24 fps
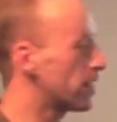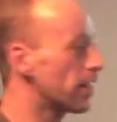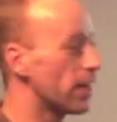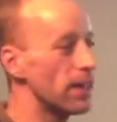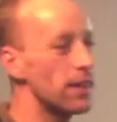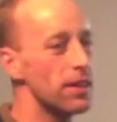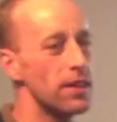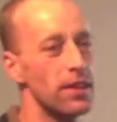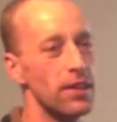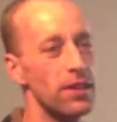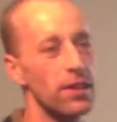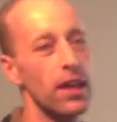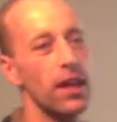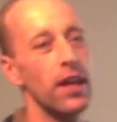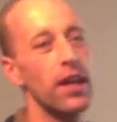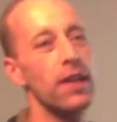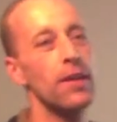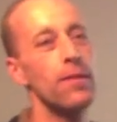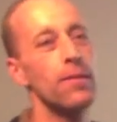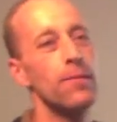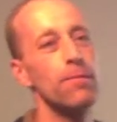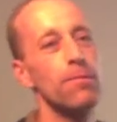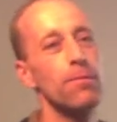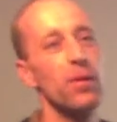the end of the
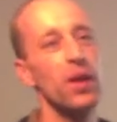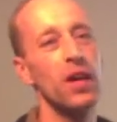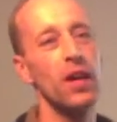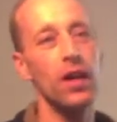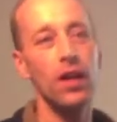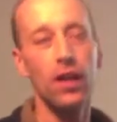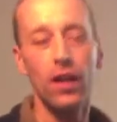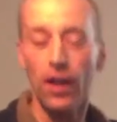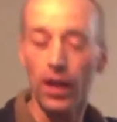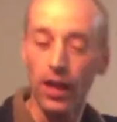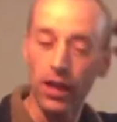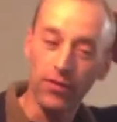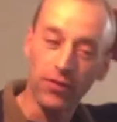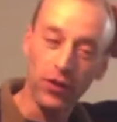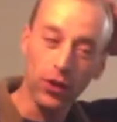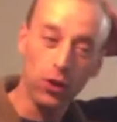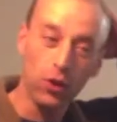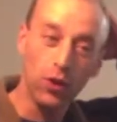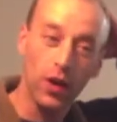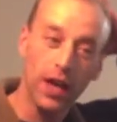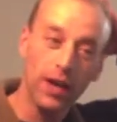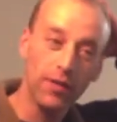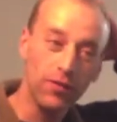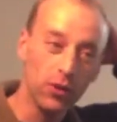day, if you
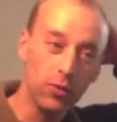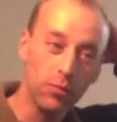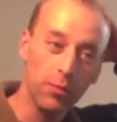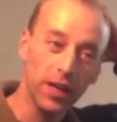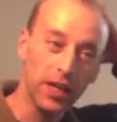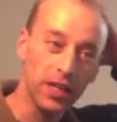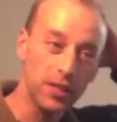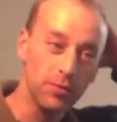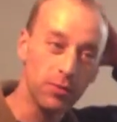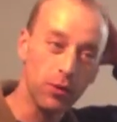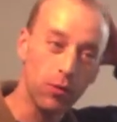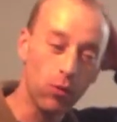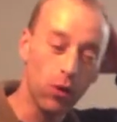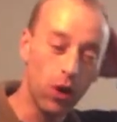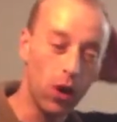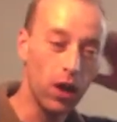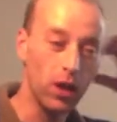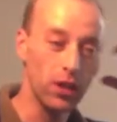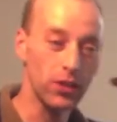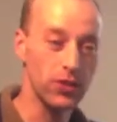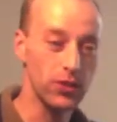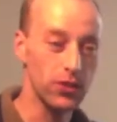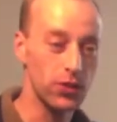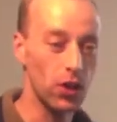don't have your basement
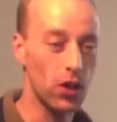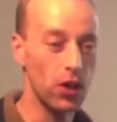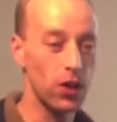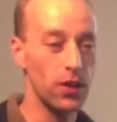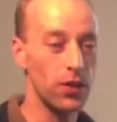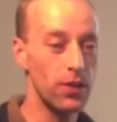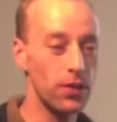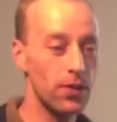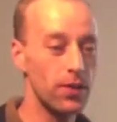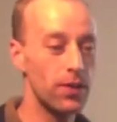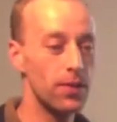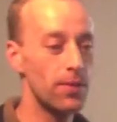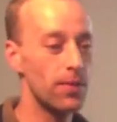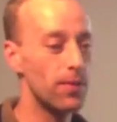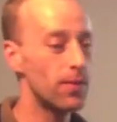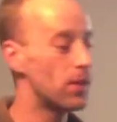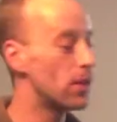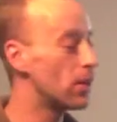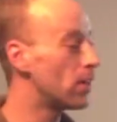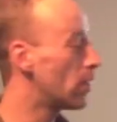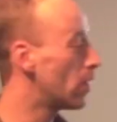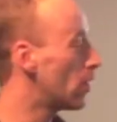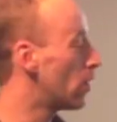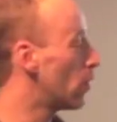walls done,
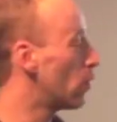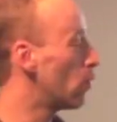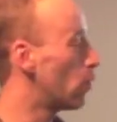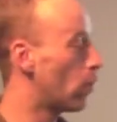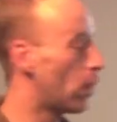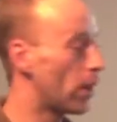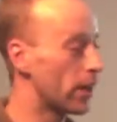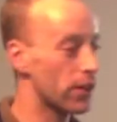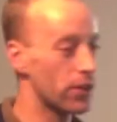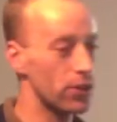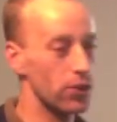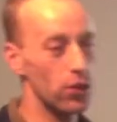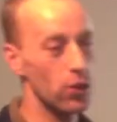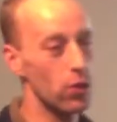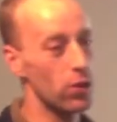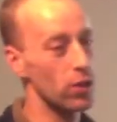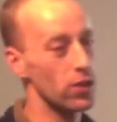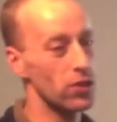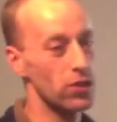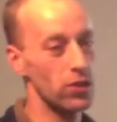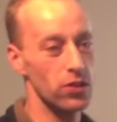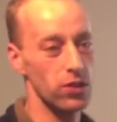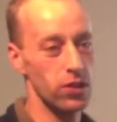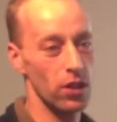what you're doing
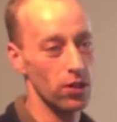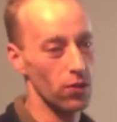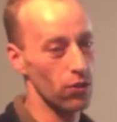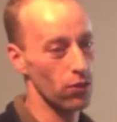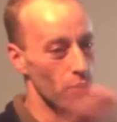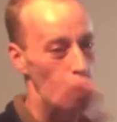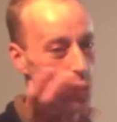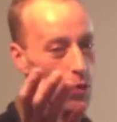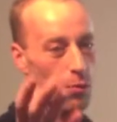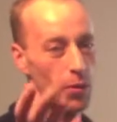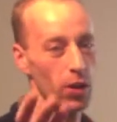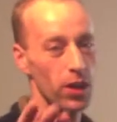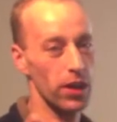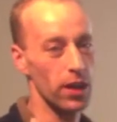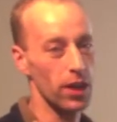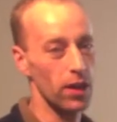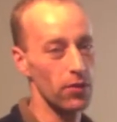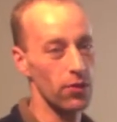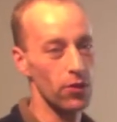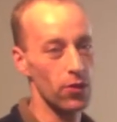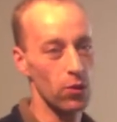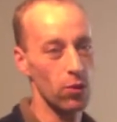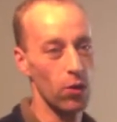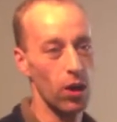is just like throwing money
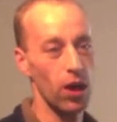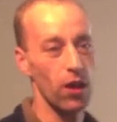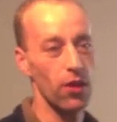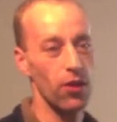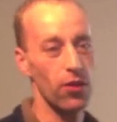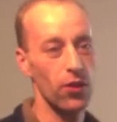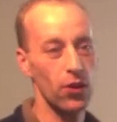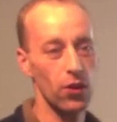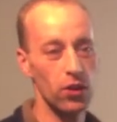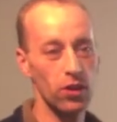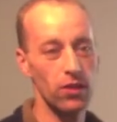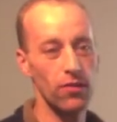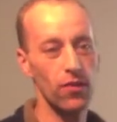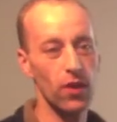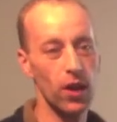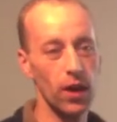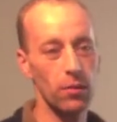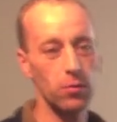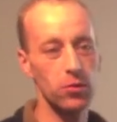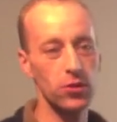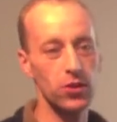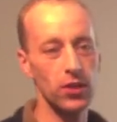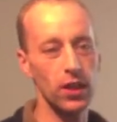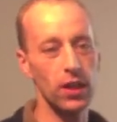out to the wall.
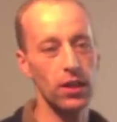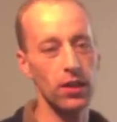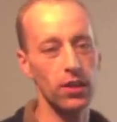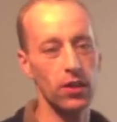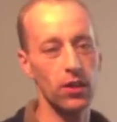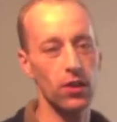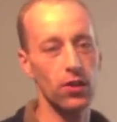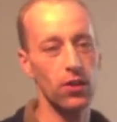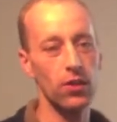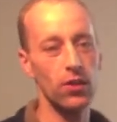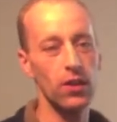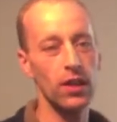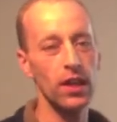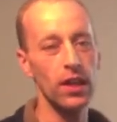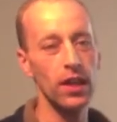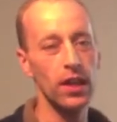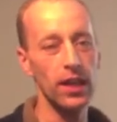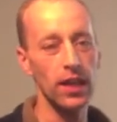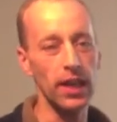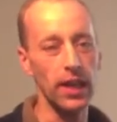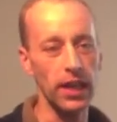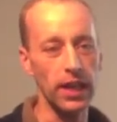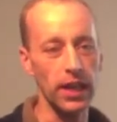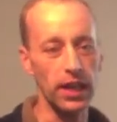35% of your
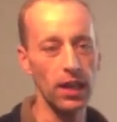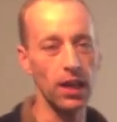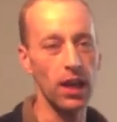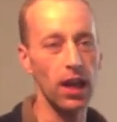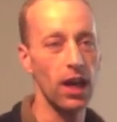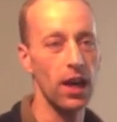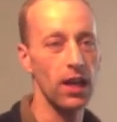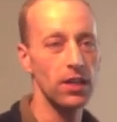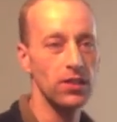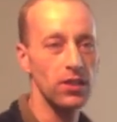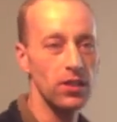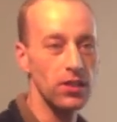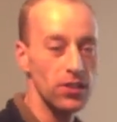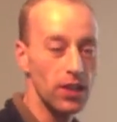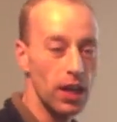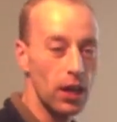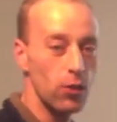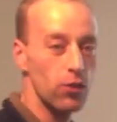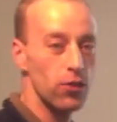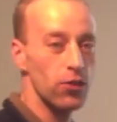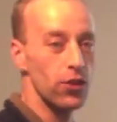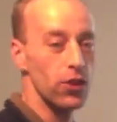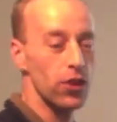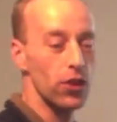heat loss is
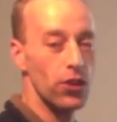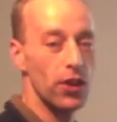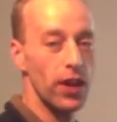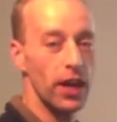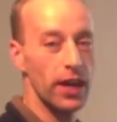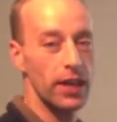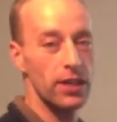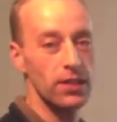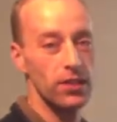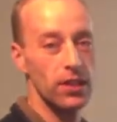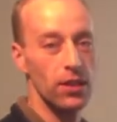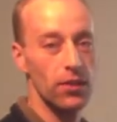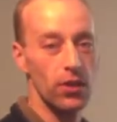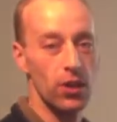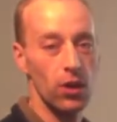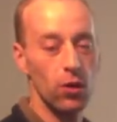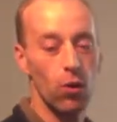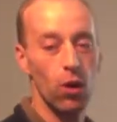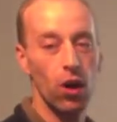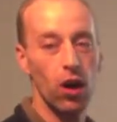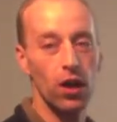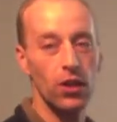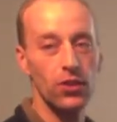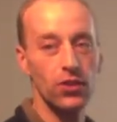out to your exterior
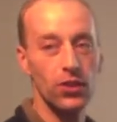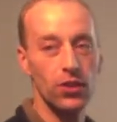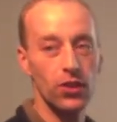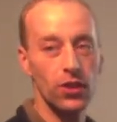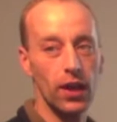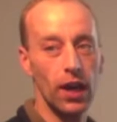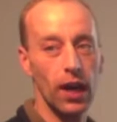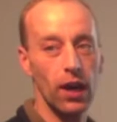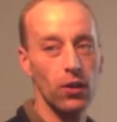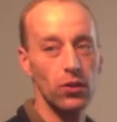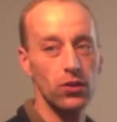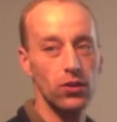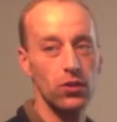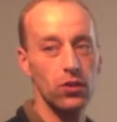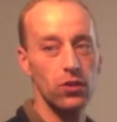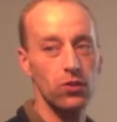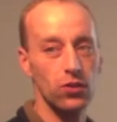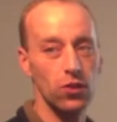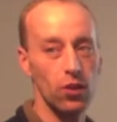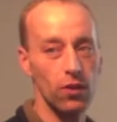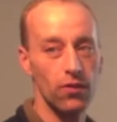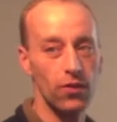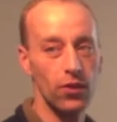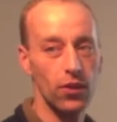walls in your house.
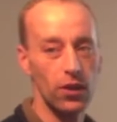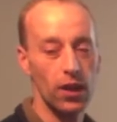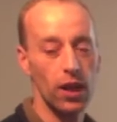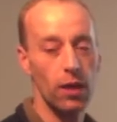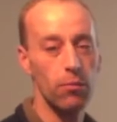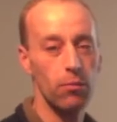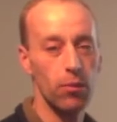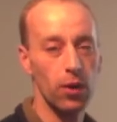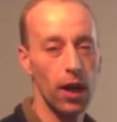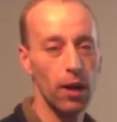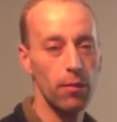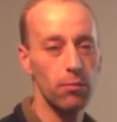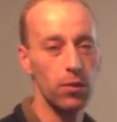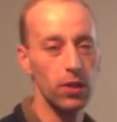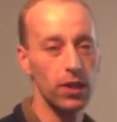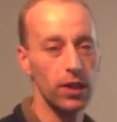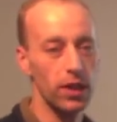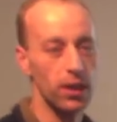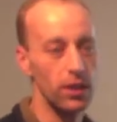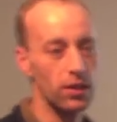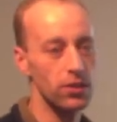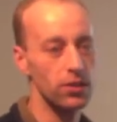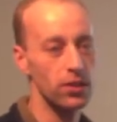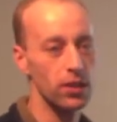So if they're not
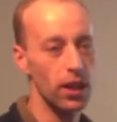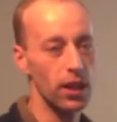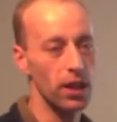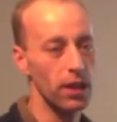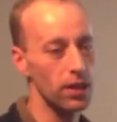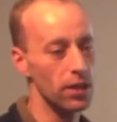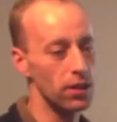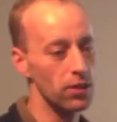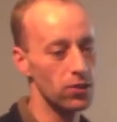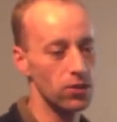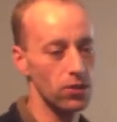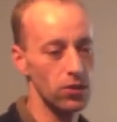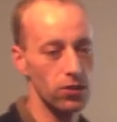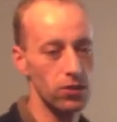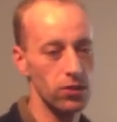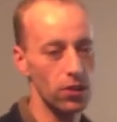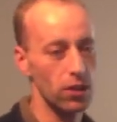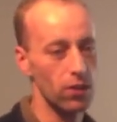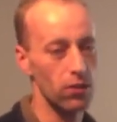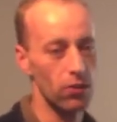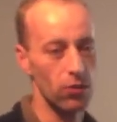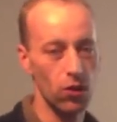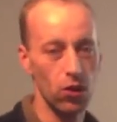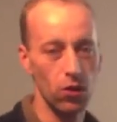properly insulated, it's just
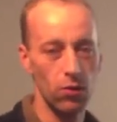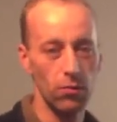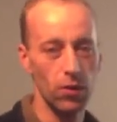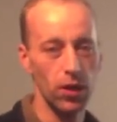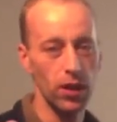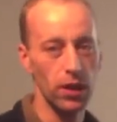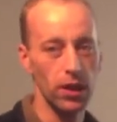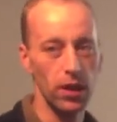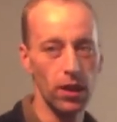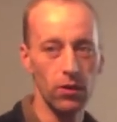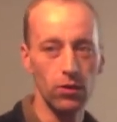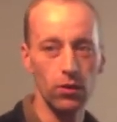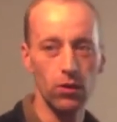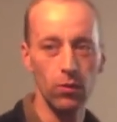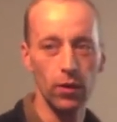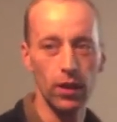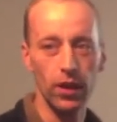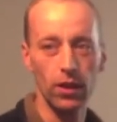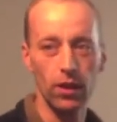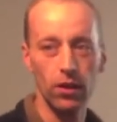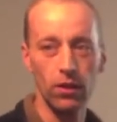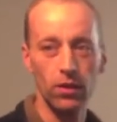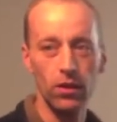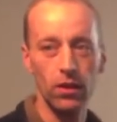like throwing money out the
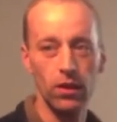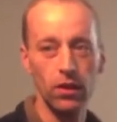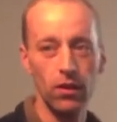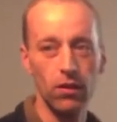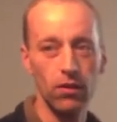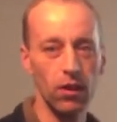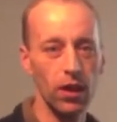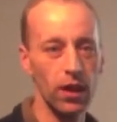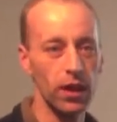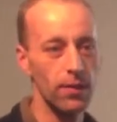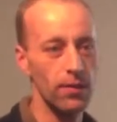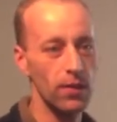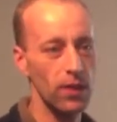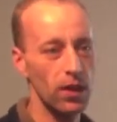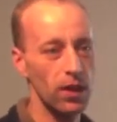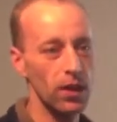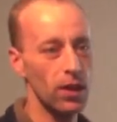window, right?